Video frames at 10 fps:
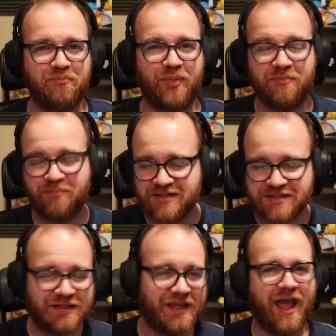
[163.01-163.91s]
but
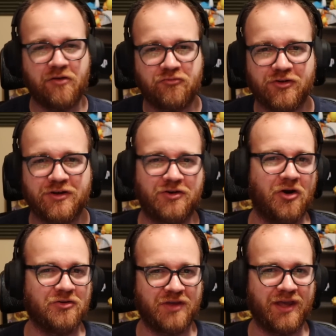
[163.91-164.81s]
basically every
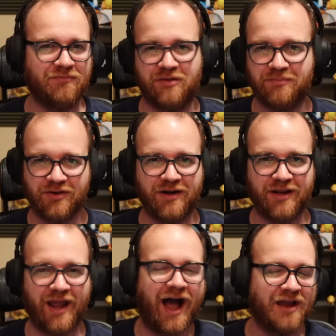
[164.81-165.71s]
card game
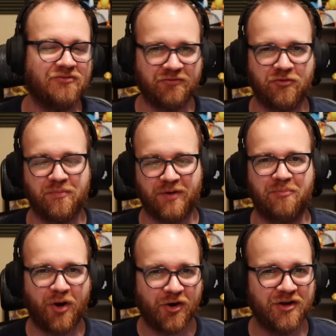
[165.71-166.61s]
community I've ever been a
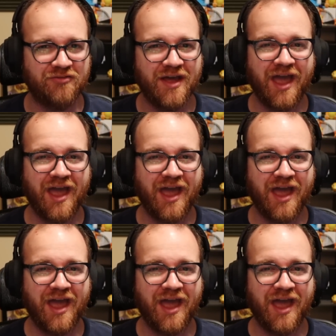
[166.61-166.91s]
part of,